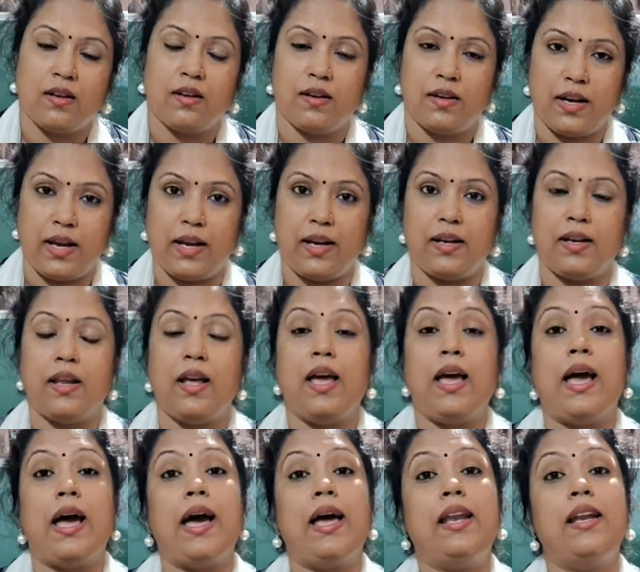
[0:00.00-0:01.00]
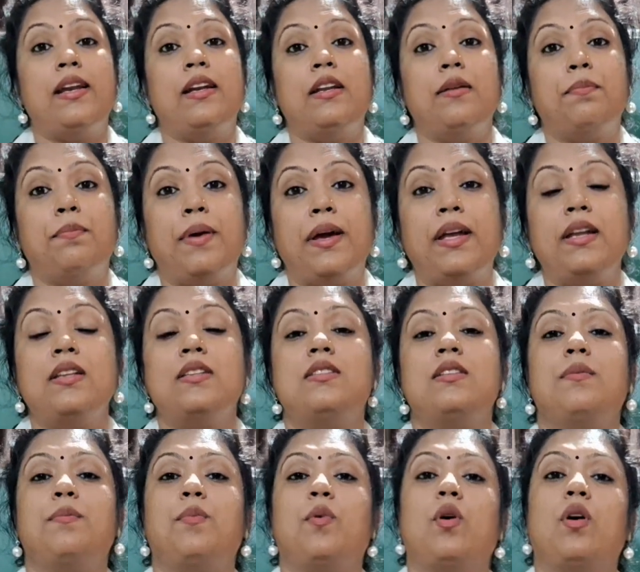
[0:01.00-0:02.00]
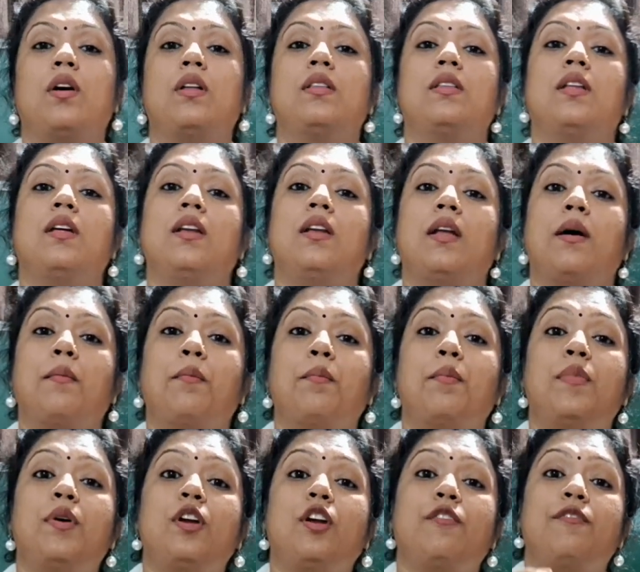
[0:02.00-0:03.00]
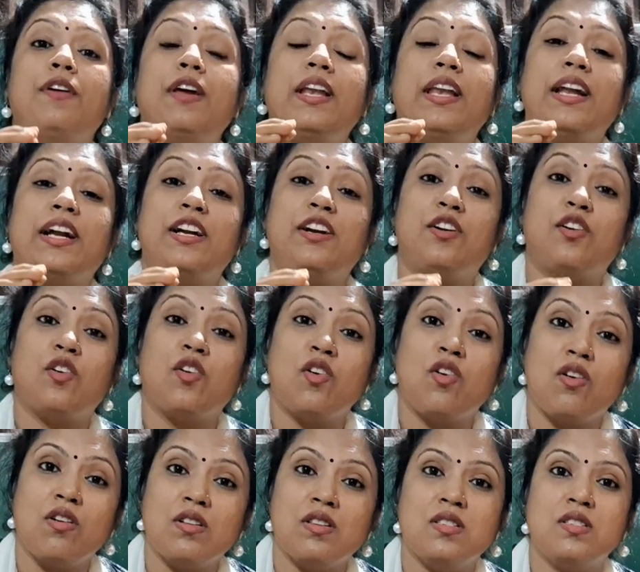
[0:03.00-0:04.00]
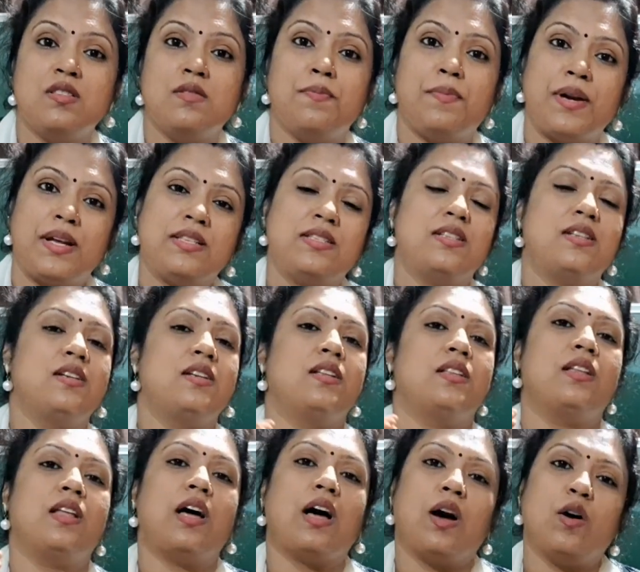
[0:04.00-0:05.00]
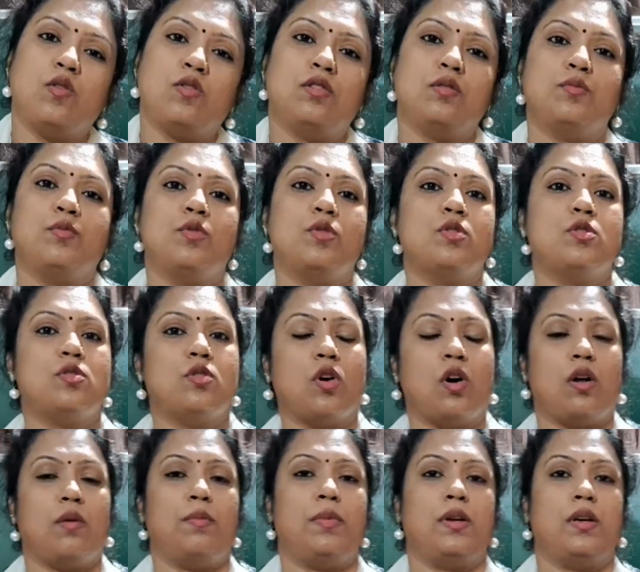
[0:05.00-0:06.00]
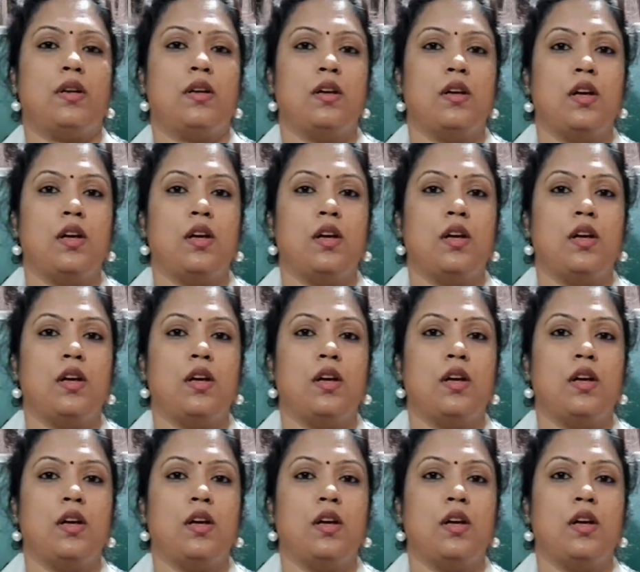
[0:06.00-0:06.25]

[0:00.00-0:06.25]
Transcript: right, and it depends upon the number of electrons present in the outermost orbit.